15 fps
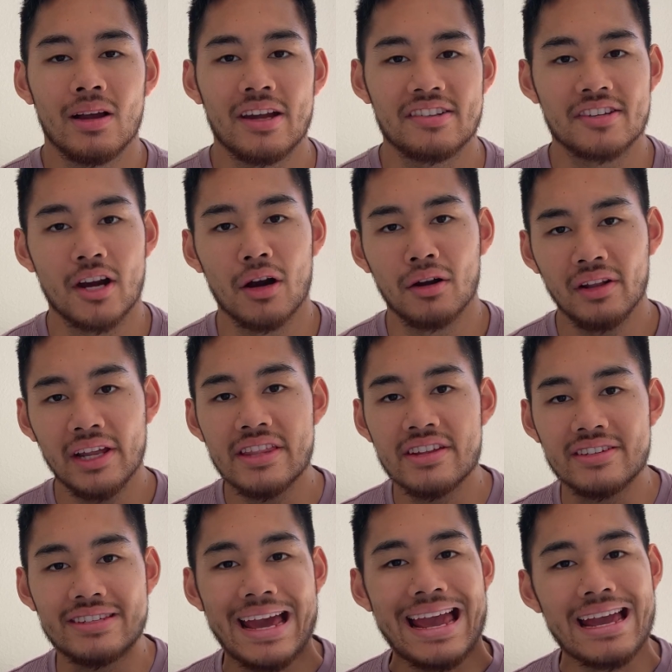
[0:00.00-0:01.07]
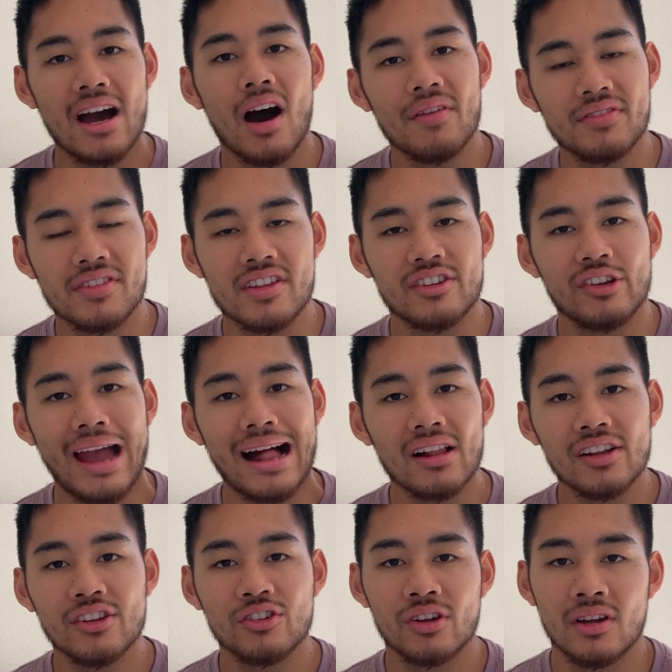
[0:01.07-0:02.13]
It's currently the day after the
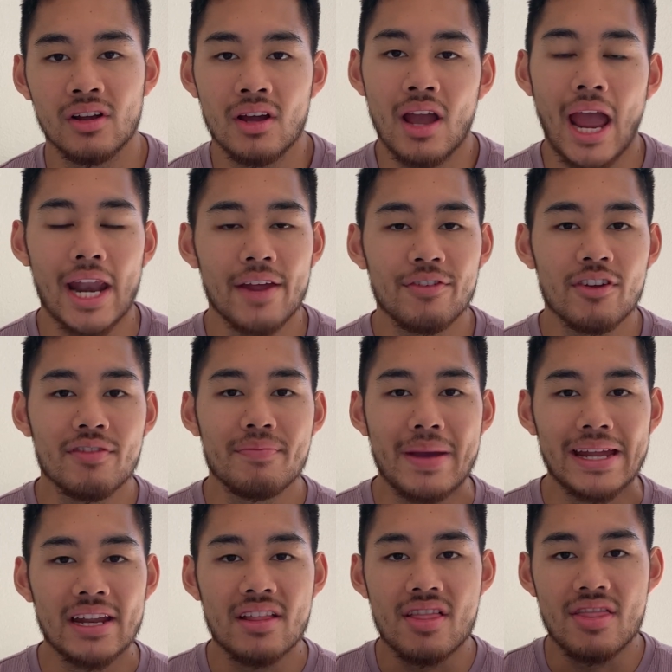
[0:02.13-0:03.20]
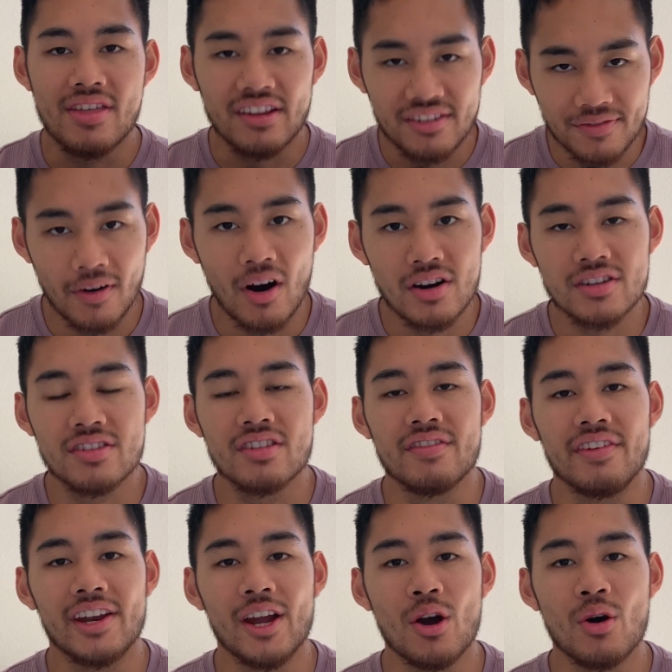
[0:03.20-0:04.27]
challenge, and if you've made it this far into the
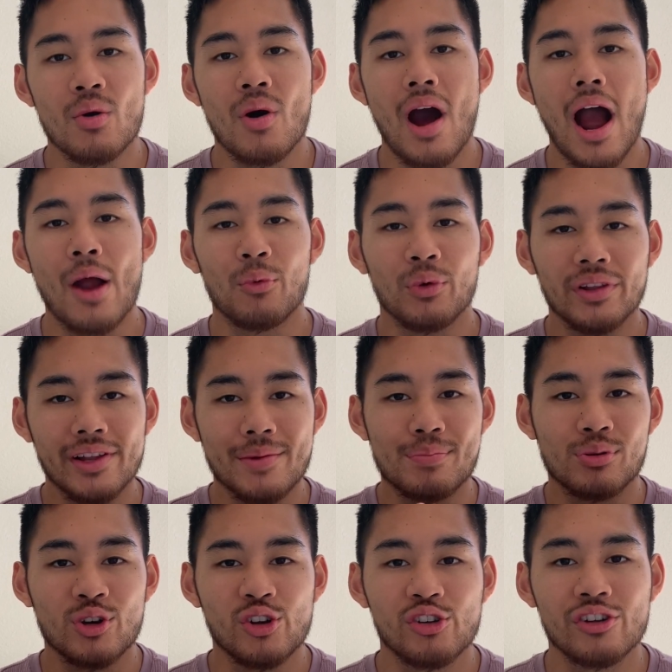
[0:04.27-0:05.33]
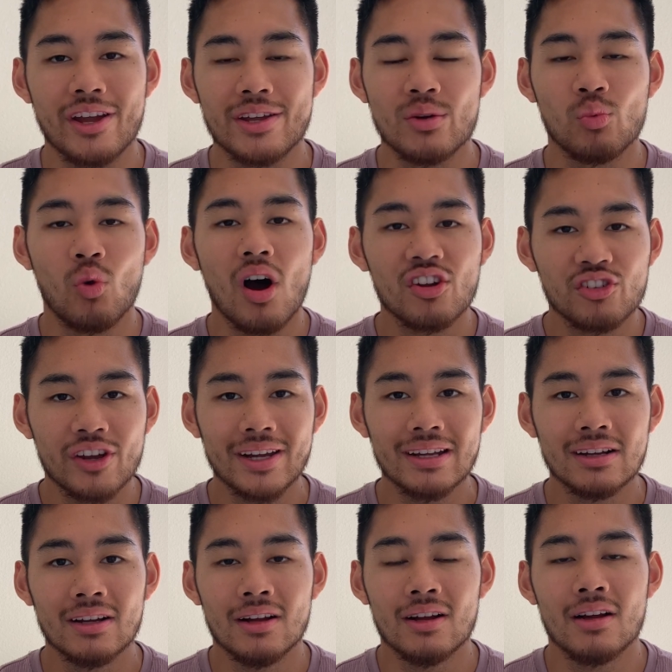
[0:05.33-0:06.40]
video, I really appreciate you watching.
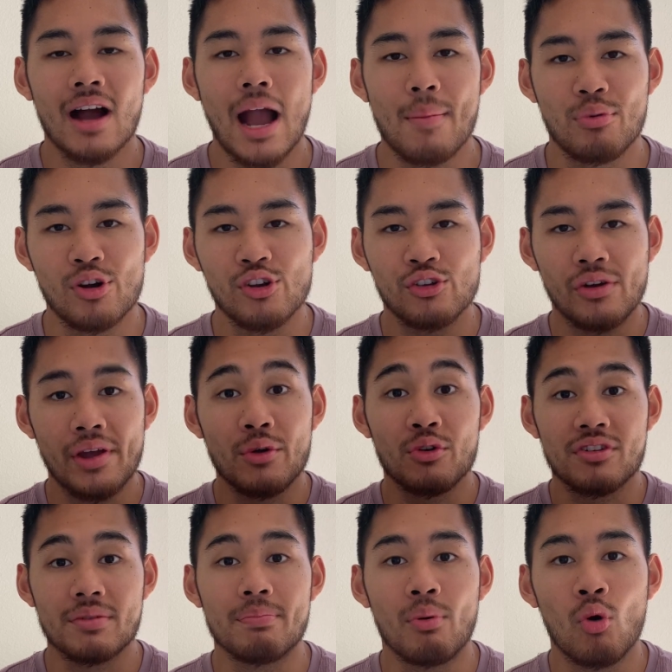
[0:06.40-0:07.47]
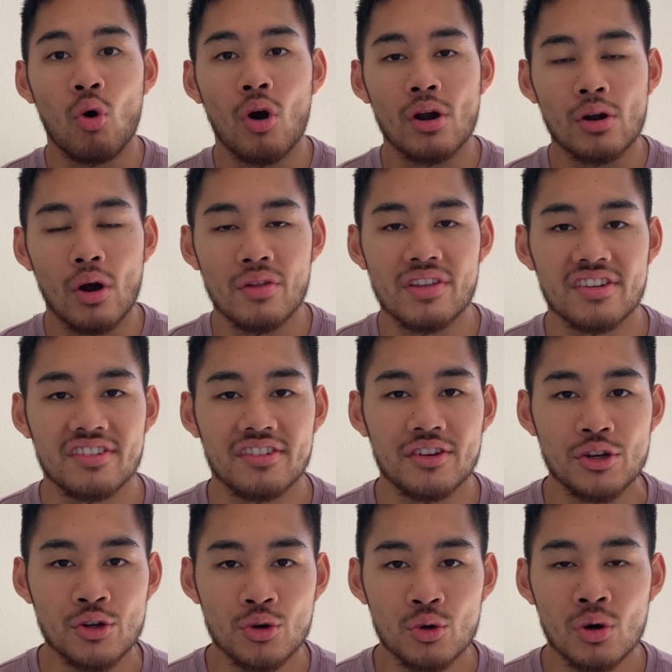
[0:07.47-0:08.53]
I appreciate your support on this
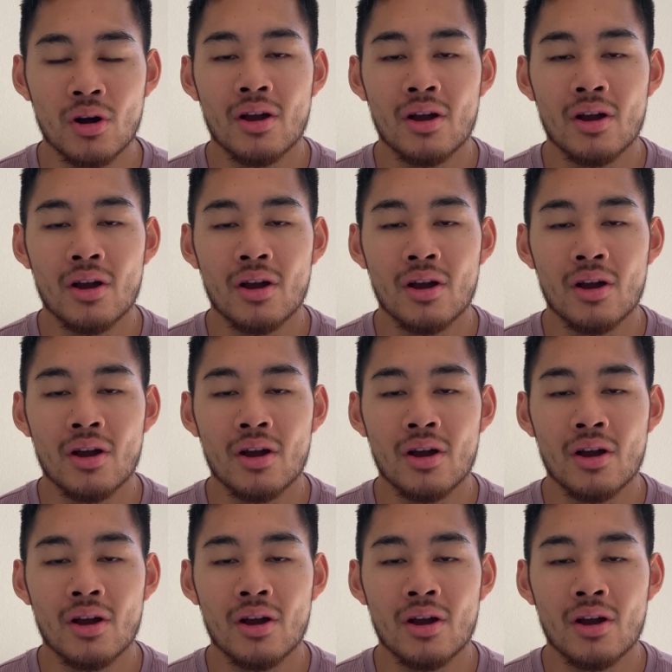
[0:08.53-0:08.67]
new